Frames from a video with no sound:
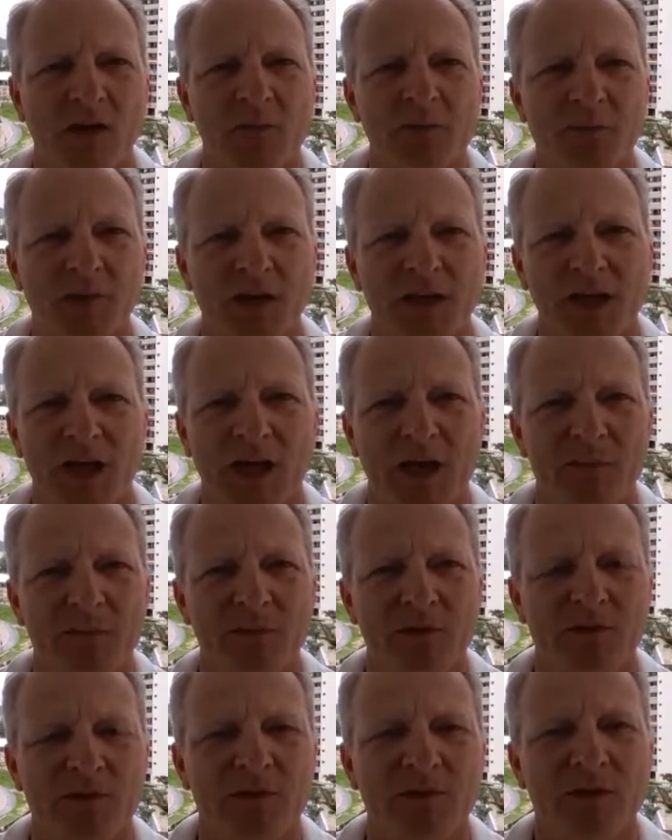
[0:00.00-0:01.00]
at the Olympic
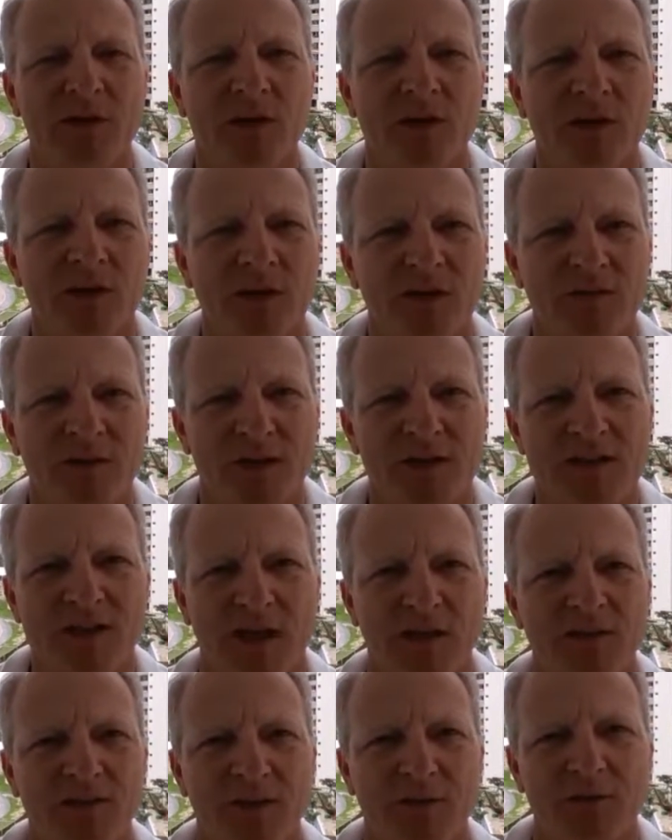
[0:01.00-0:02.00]
Games,
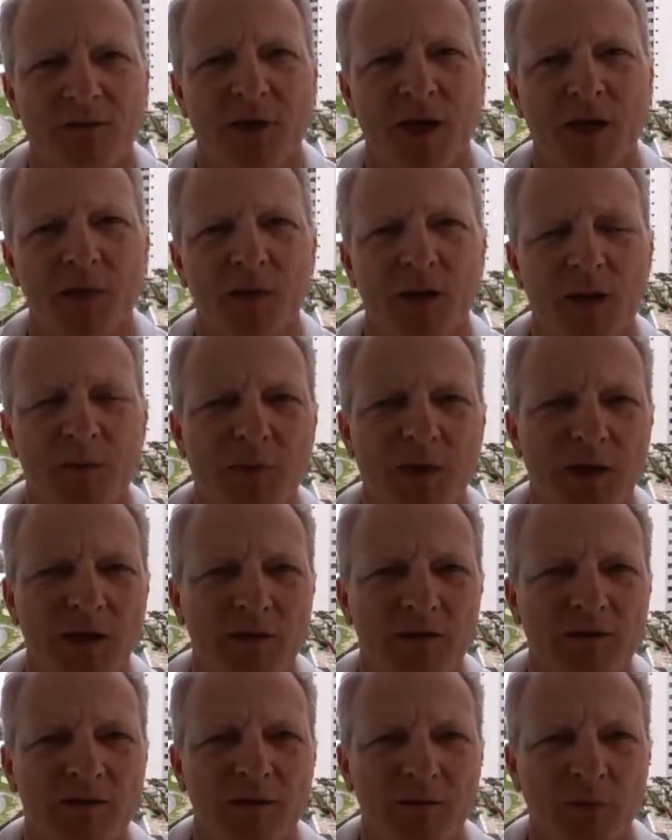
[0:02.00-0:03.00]
fantastic Rio
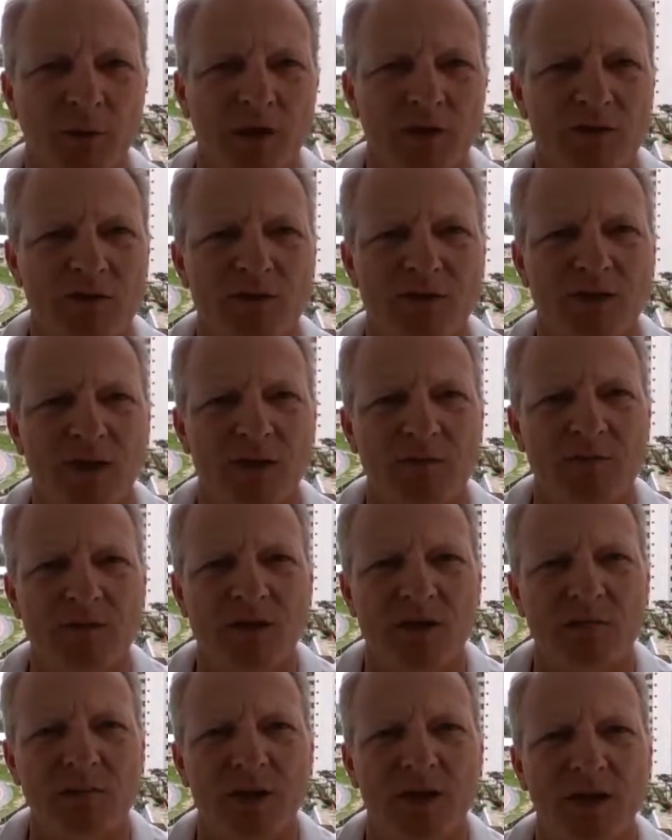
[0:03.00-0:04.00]
Olympics, of which Team
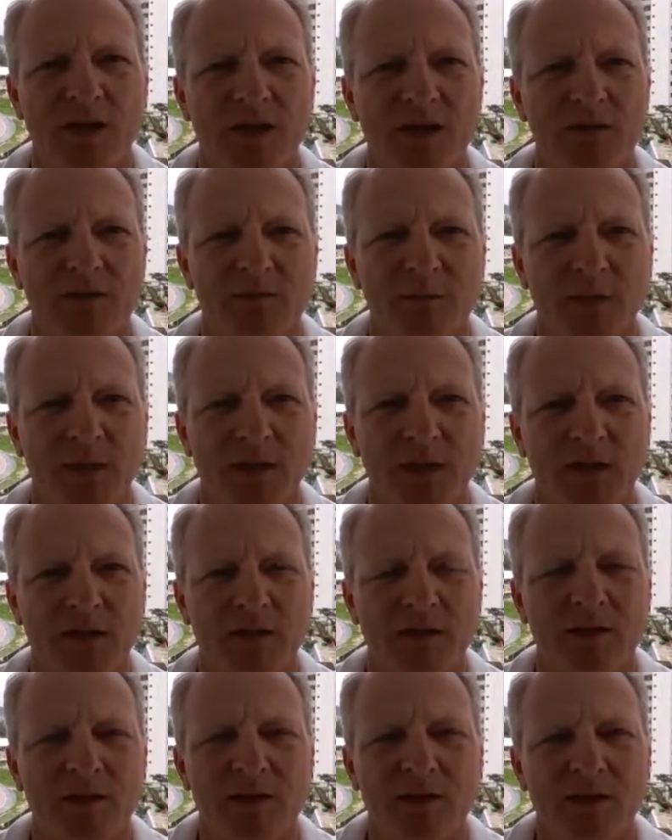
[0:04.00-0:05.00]
GB has
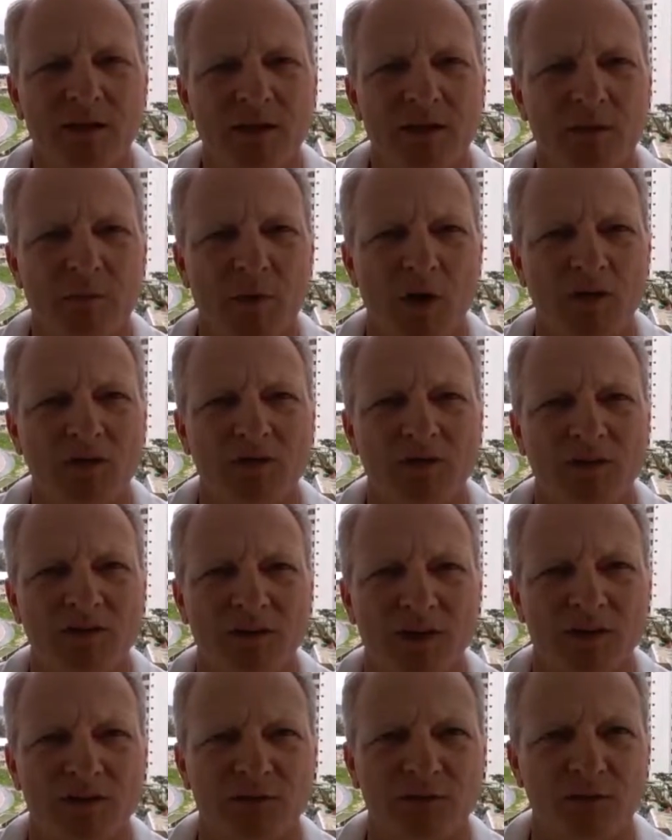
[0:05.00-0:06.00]
been the most
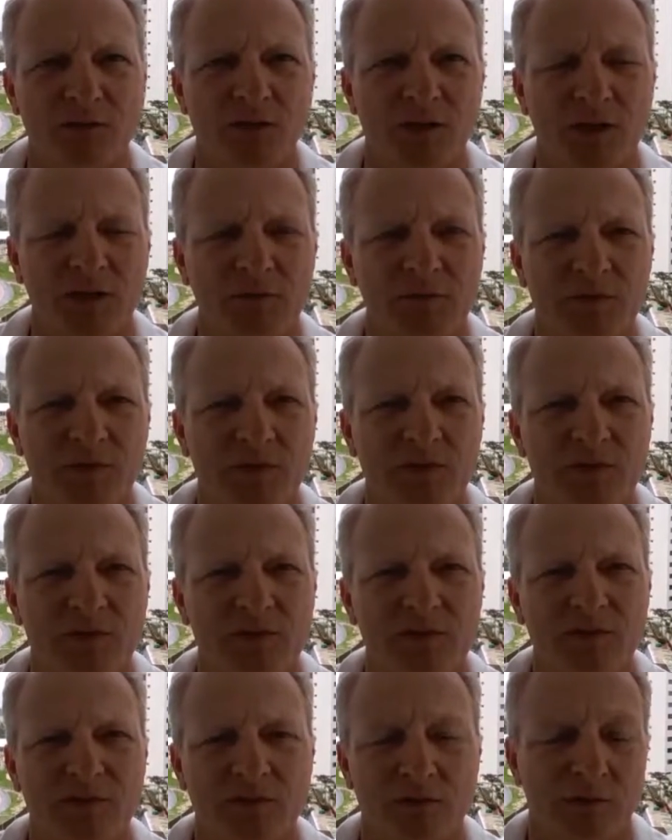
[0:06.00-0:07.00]
successful team
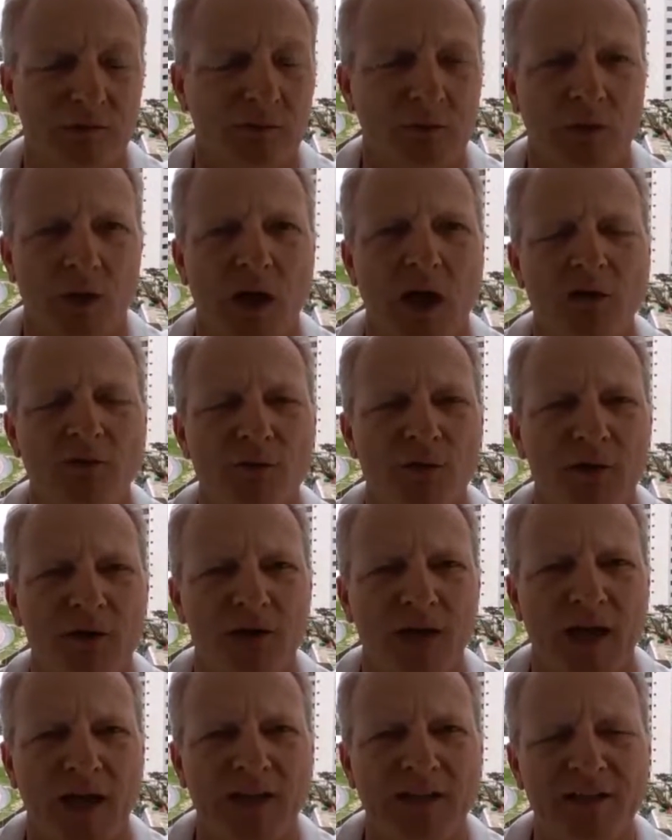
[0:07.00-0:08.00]
since
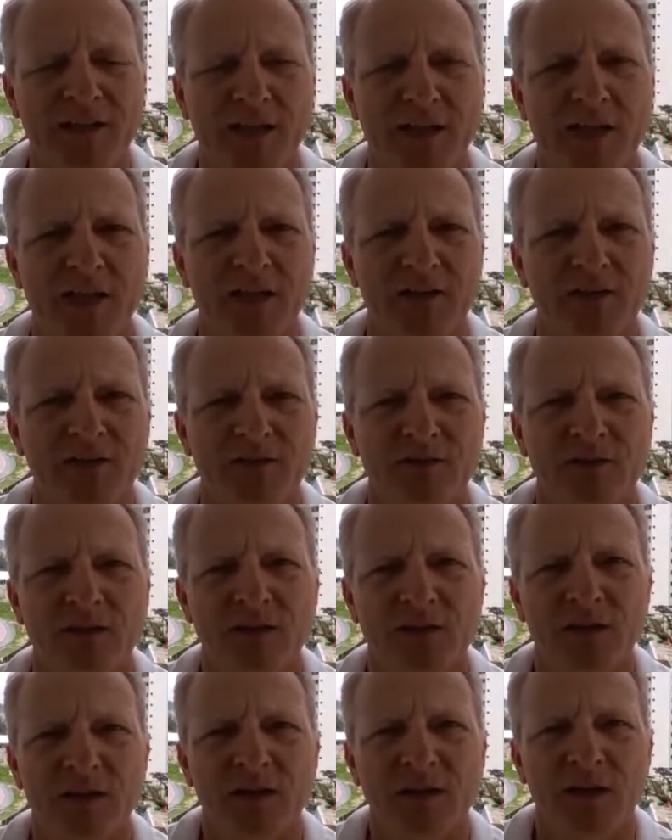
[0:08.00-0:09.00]
108 years.
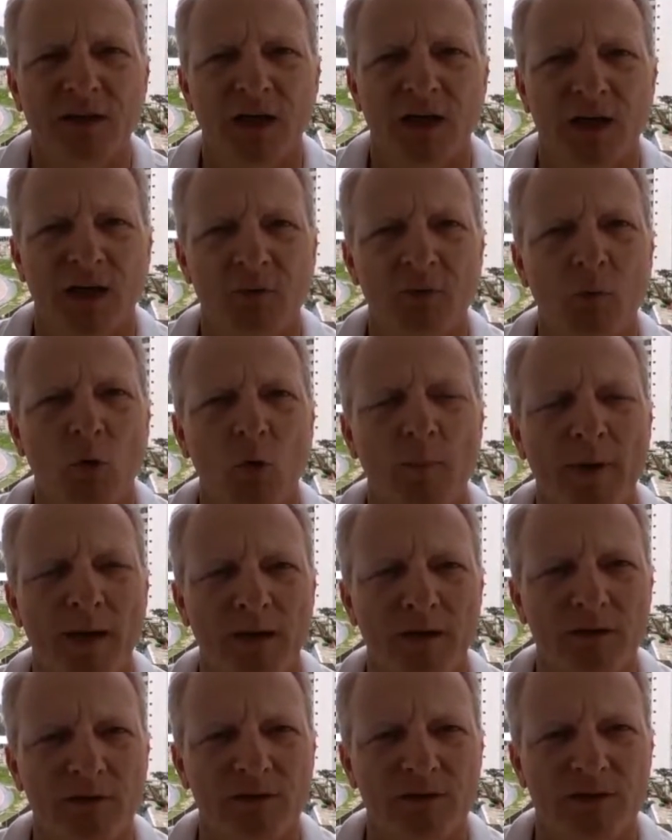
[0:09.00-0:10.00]
More
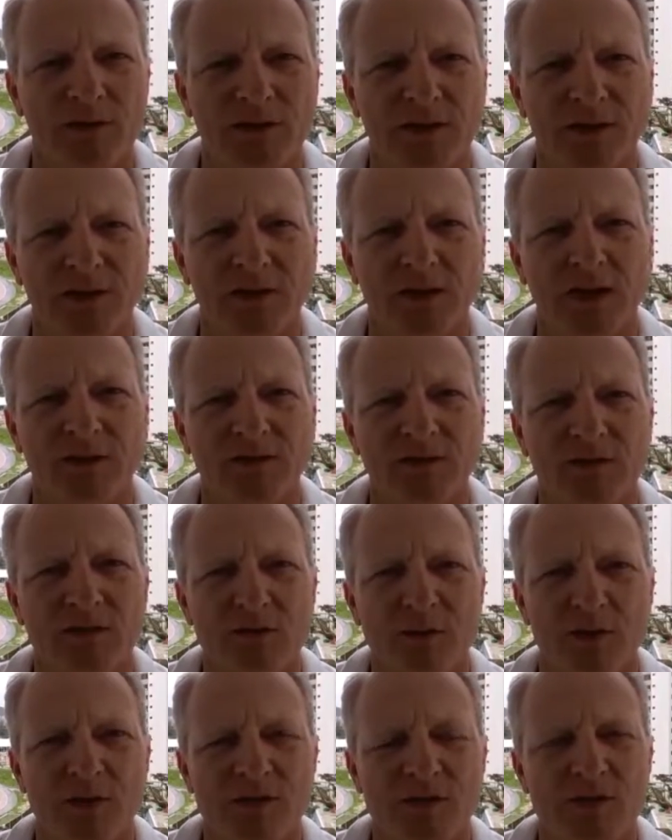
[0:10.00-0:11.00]
medals than in London
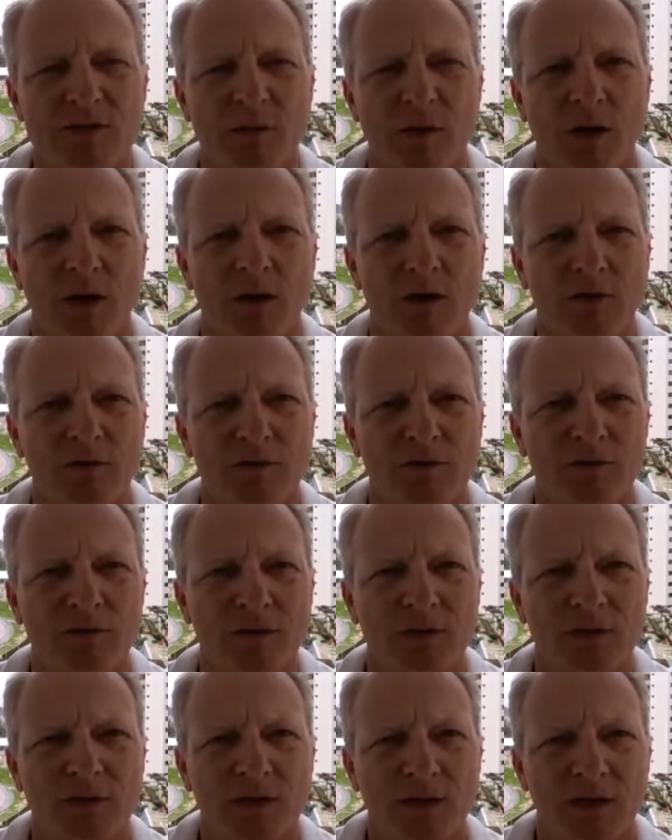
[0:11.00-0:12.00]
2012,
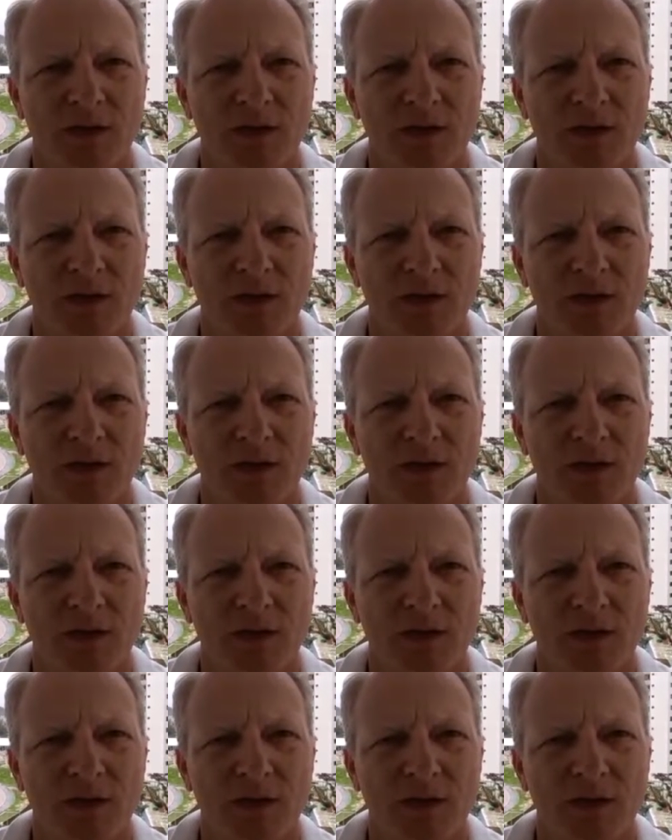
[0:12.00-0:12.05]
